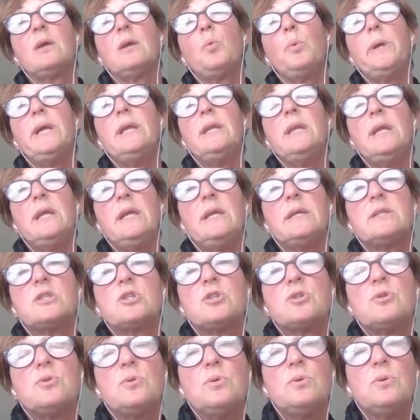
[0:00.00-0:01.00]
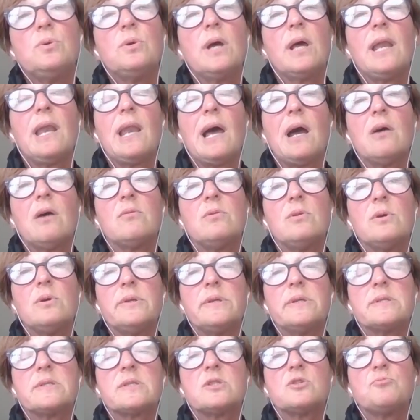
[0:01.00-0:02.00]
to allow learners
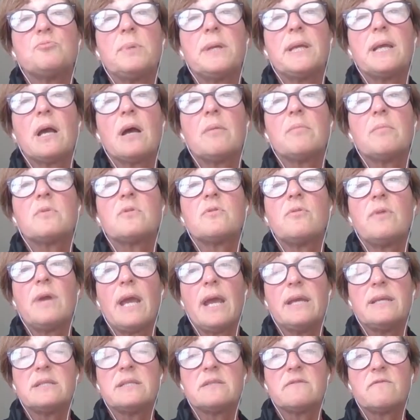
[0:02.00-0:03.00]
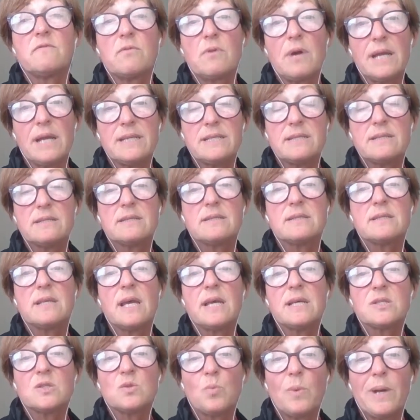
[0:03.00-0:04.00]
to become creative writers
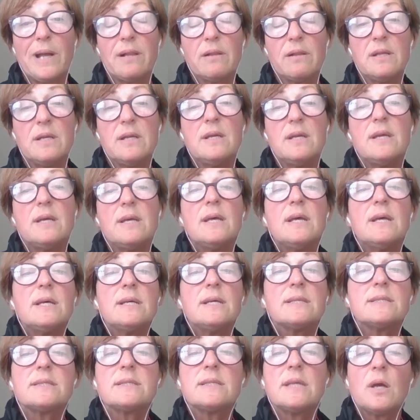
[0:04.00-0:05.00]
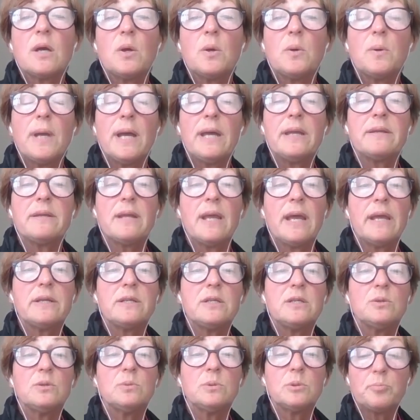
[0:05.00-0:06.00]
as well. So,
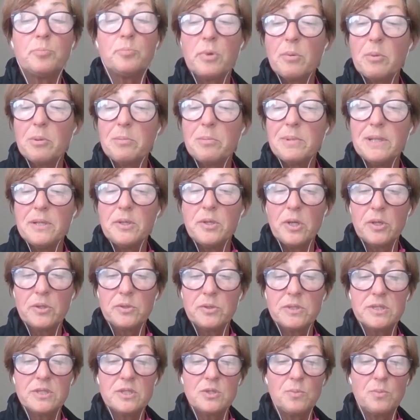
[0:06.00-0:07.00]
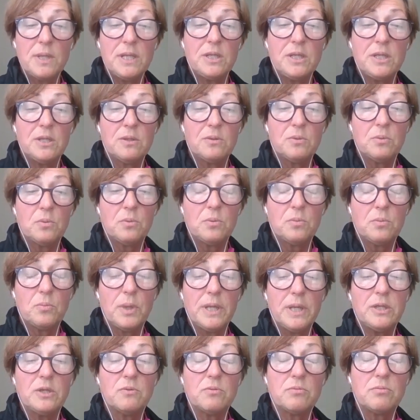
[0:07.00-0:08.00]
and you'll probably notice when
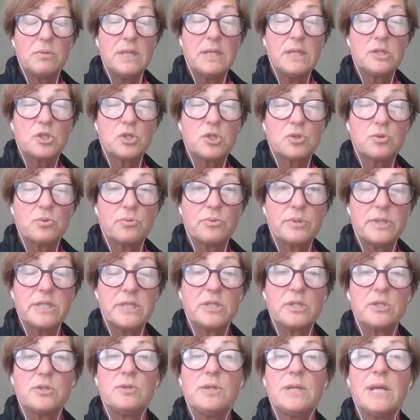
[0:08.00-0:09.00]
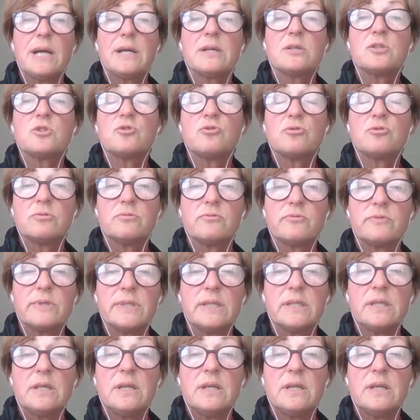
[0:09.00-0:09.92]
you read stories to young children,